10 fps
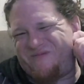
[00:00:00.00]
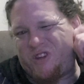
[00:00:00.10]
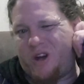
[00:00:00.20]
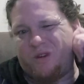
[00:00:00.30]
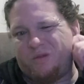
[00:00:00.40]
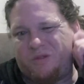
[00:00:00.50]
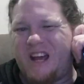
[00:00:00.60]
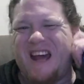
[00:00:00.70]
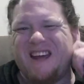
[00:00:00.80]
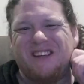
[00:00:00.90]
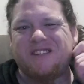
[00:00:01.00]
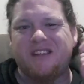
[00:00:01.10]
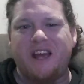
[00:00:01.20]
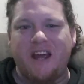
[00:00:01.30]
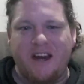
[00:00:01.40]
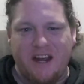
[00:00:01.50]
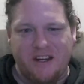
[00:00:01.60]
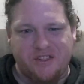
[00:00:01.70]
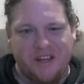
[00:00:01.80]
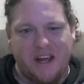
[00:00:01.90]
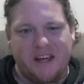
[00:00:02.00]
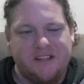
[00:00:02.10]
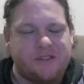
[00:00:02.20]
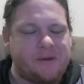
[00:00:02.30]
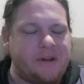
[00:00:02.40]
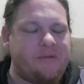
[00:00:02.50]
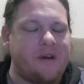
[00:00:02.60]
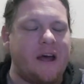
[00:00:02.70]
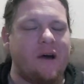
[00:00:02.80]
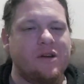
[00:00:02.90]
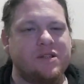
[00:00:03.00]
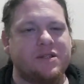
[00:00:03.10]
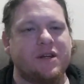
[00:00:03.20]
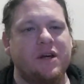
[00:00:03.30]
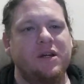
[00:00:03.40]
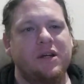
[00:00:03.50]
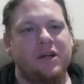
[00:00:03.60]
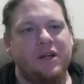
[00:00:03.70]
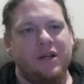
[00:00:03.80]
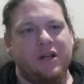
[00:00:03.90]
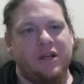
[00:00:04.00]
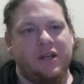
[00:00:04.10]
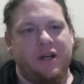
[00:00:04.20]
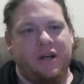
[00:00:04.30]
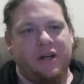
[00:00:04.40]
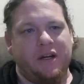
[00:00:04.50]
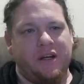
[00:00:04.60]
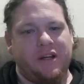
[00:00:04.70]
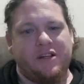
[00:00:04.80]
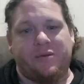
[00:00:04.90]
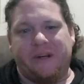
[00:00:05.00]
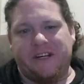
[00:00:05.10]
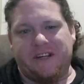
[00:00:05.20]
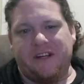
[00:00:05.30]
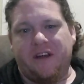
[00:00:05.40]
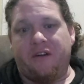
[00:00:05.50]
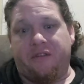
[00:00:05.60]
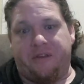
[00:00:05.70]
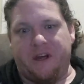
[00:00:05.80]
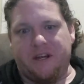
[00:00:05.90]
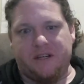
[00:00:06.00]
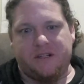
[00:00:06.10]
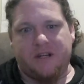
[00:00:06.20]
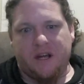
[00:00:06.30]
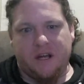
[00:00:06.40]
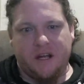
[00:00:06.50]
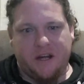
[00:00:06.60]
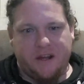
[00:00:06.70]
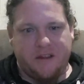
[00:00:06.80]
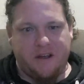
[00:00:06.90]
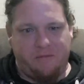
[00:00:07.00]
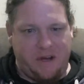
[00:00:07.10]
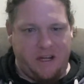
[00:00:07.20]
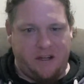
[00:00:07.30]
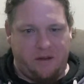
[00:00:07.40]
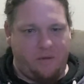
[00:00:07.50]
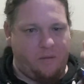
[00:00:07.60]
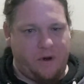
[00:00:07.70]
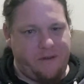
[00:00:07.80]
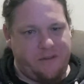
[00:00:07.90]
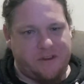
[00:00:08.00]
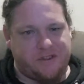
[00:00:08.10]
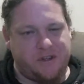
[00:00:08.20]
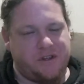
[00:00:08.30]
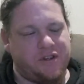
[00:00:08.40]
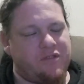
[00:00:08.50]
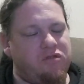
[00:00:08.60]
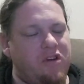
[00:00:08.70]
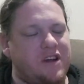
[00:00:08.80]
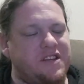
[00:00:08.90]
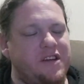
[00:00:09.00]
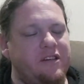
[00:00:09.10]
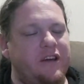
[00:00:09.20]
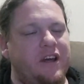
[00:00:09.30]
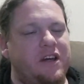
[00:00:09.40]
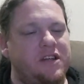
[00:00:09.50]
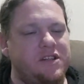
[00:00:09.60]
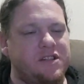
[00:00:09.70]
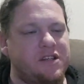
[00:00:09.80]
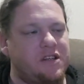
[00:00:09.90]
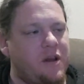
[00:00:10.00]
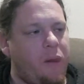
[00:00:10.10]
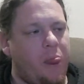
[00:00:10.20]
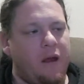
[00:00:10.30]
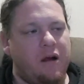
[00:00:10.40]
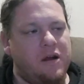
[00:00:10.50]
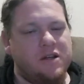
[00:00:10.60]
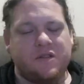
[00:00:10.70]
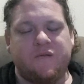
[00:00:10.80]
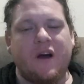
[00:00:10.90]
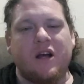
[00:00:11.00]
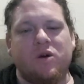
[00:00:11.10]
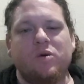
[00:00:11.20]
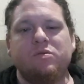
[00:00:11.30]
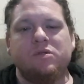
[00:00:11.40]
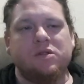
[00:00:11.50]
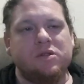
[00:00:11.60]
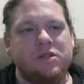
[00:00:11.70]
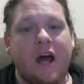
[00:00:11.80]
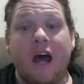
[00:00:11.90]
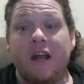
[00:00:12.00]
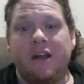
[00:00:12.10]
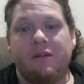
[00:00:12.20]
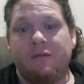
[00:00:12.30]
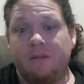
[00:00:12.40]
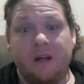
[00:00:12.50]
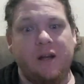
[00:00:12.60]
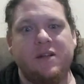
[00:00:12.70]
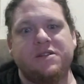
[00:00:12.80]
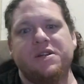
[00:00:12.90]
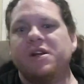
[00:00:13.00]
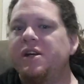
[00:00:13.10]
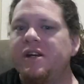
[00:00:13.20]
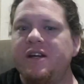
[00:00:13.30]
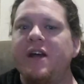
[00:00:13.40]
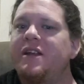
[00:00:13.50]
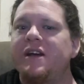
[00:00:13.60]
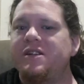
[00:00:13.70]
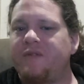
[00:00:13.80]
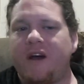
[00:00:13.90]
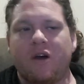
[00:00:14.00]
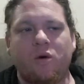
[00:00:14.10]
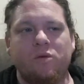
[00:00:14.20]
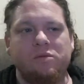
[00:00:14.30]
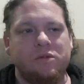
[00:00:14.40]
total days, and each day has 24 hours, so, you know, 20 things that meet whatever the certain criteria is fuck all. Realistically, that's fuck all.